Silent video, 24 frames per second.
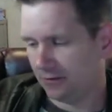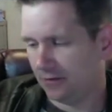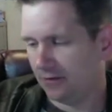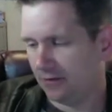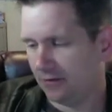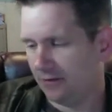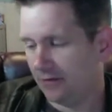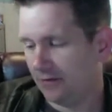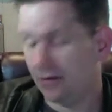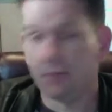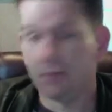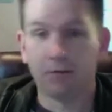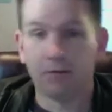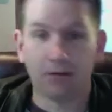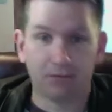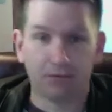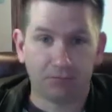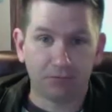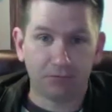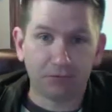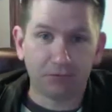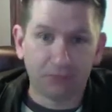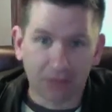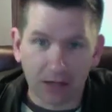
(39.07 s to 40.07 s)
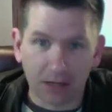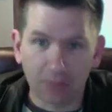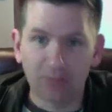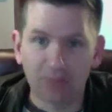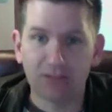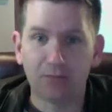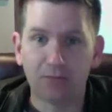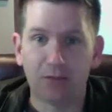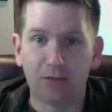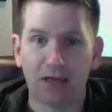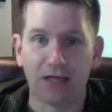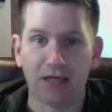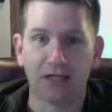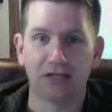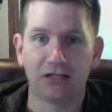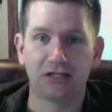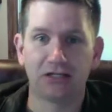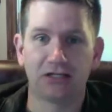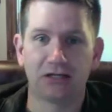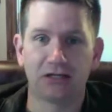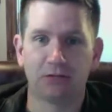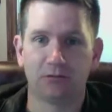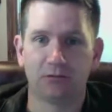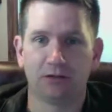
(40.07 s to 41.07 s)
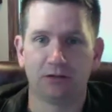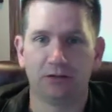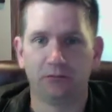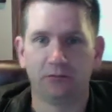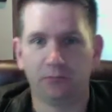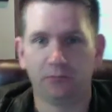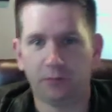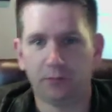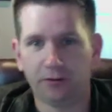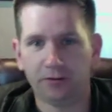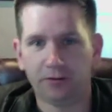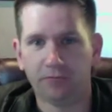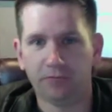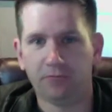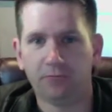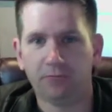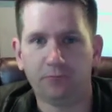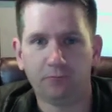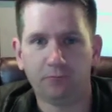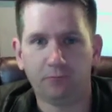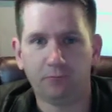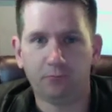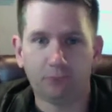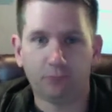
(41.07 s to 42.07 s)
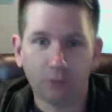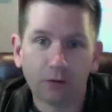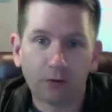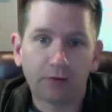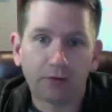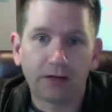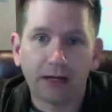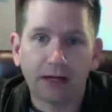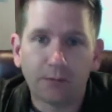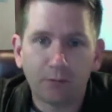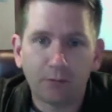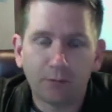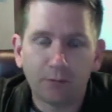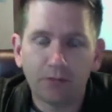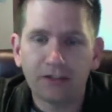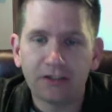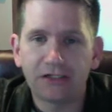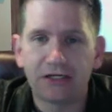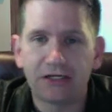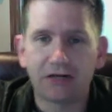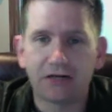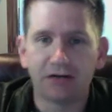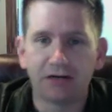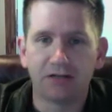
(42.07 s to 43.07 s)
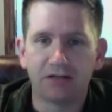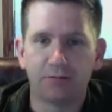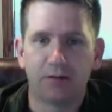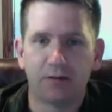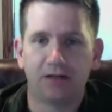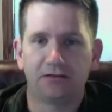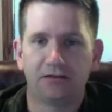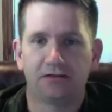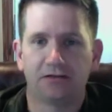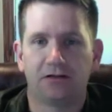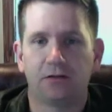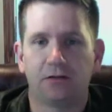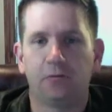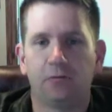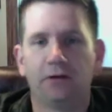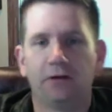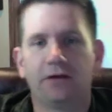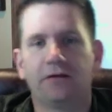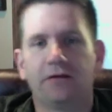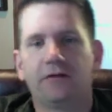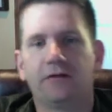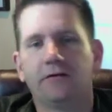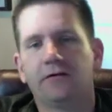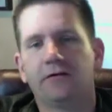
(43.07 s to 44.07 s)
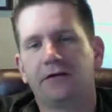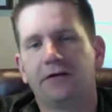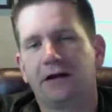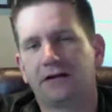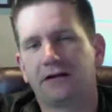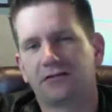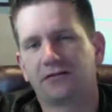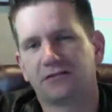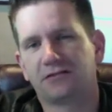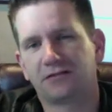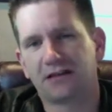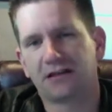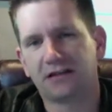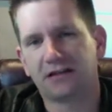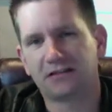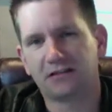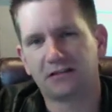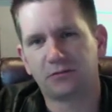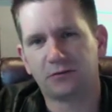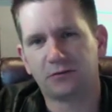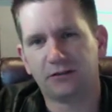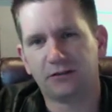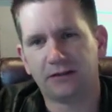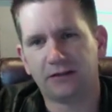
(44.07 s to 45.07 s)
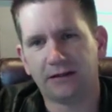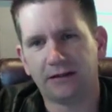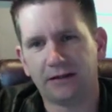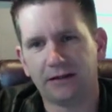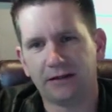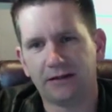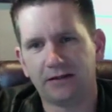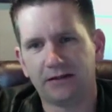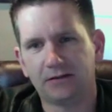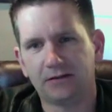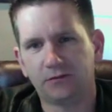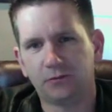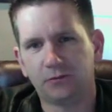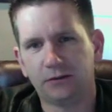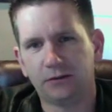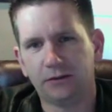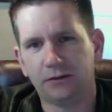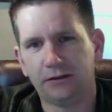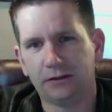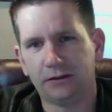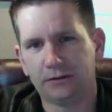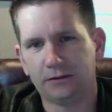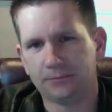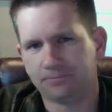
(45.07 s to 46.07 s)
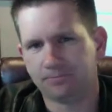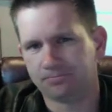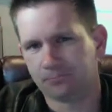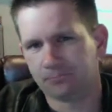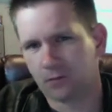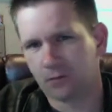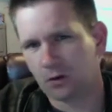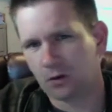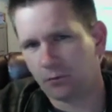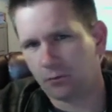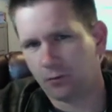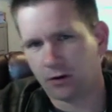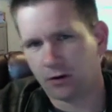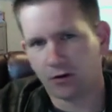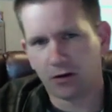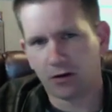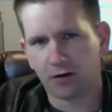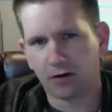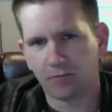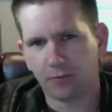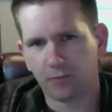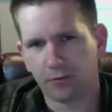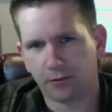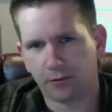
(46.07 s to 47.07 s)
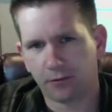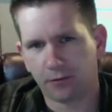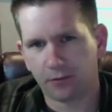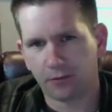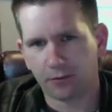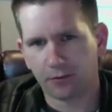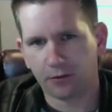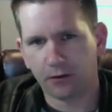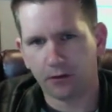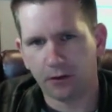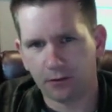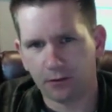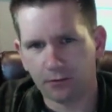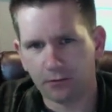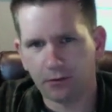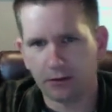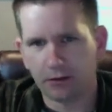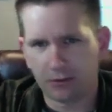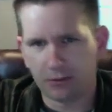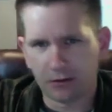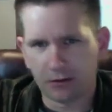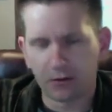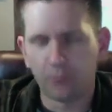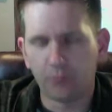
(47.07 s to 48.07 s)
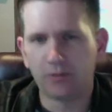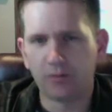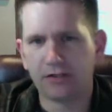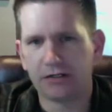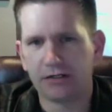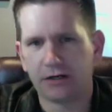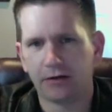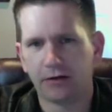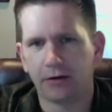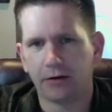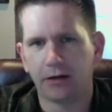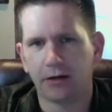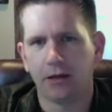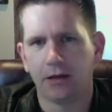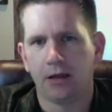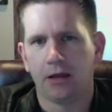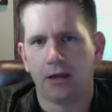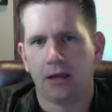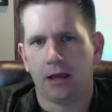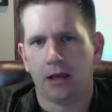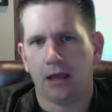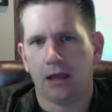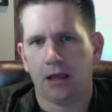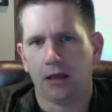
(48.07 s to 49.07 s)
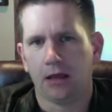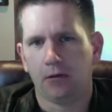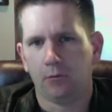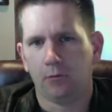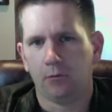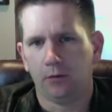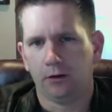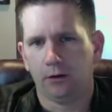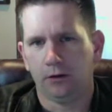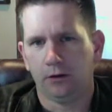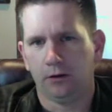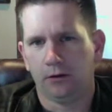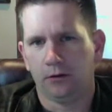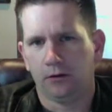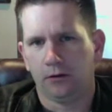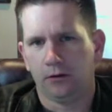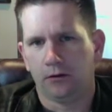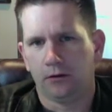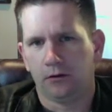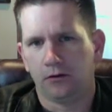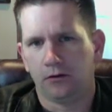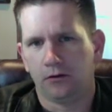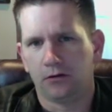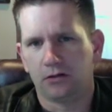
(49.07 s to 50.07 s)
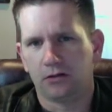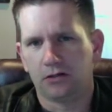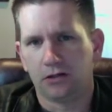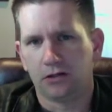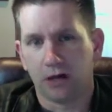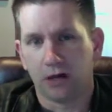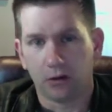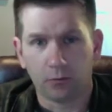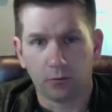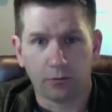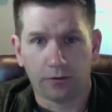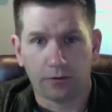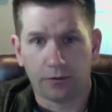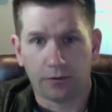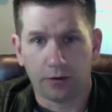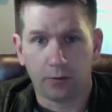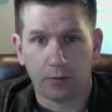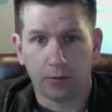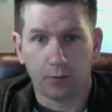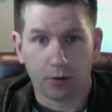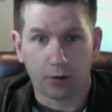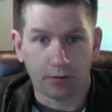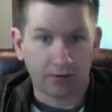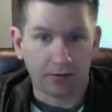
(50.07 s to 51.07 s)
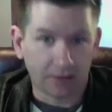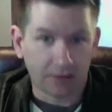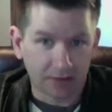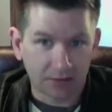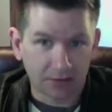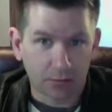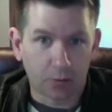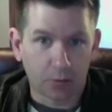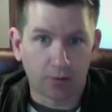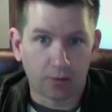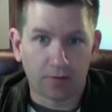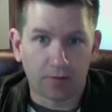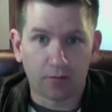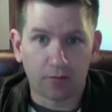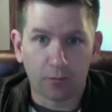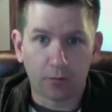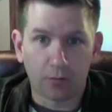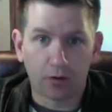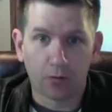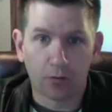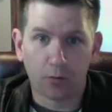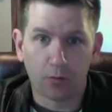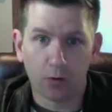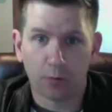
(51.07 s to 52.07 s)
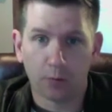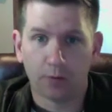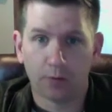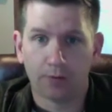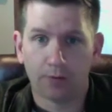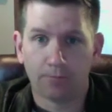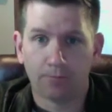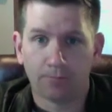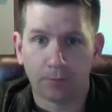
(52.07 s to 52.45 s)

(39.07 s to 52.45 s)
They taught me Spanish, and we learned how to be missionaries, basically. One of the little exercises we did is we paired off with another missionary, and we shared with them our testimony of the Book of Mormon.